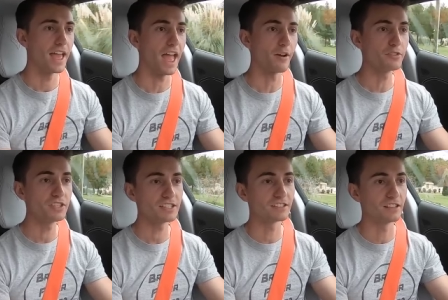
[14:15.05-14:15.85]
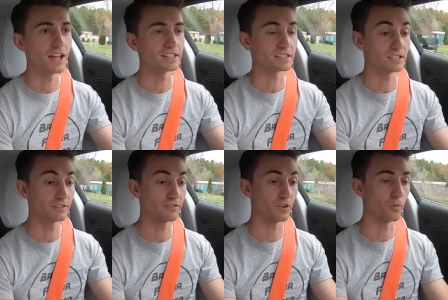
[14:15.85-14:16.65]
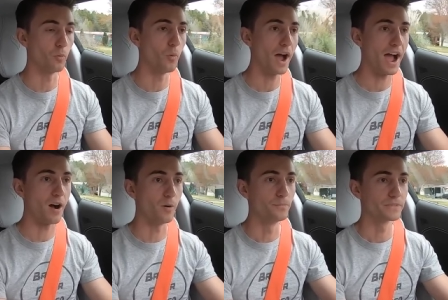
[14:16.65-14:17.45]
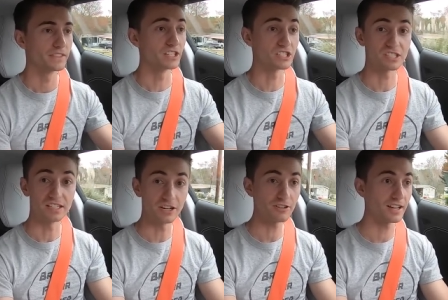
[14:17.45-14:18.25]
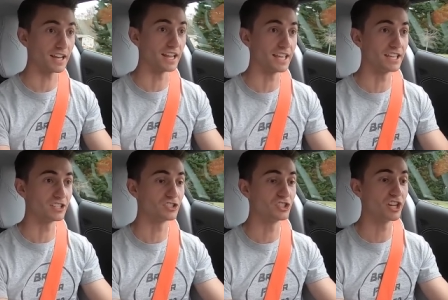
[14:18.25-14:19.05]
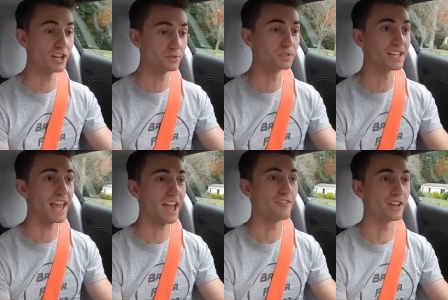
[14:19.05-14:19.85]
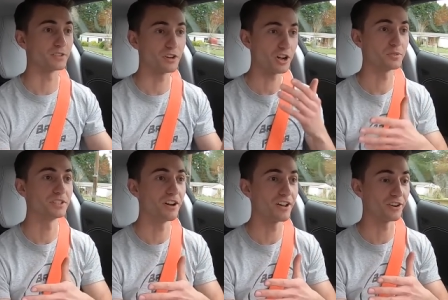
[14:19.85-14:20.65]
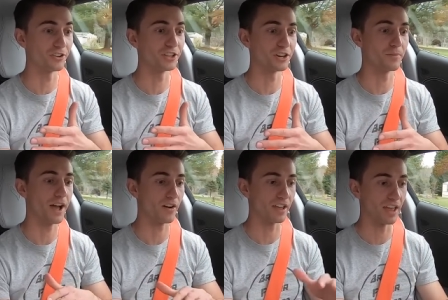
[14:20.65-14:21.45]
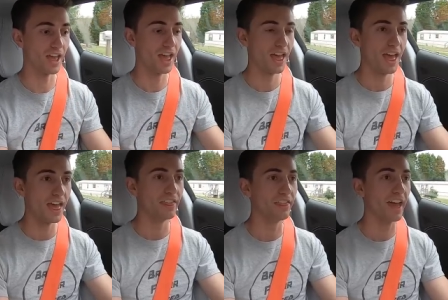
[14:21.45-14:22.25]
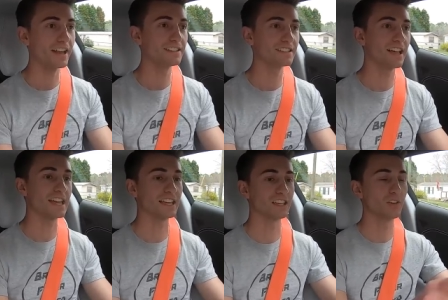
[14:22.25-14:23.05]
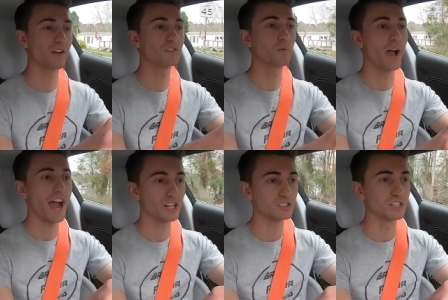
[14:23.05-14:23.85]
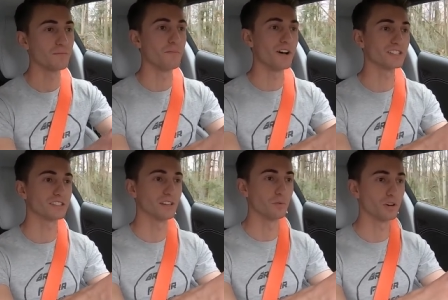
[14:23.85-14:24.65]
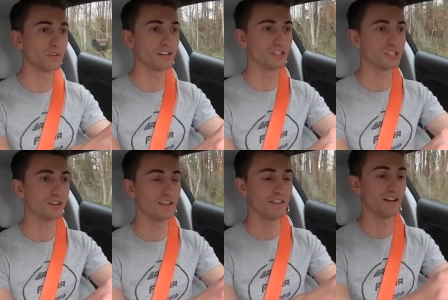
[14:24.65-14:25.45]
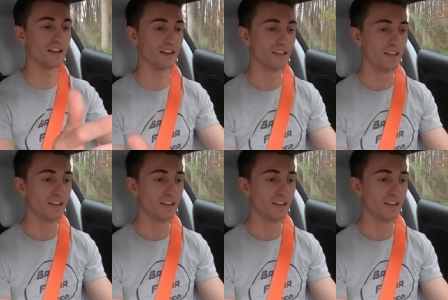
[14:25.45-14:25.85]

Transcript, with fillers: Everything is a lot stiffer. Wow. The steering is genuinely heavy. I was talking with Don earlier about it. That is like, you have to actually muscle it. We're going in a straight line.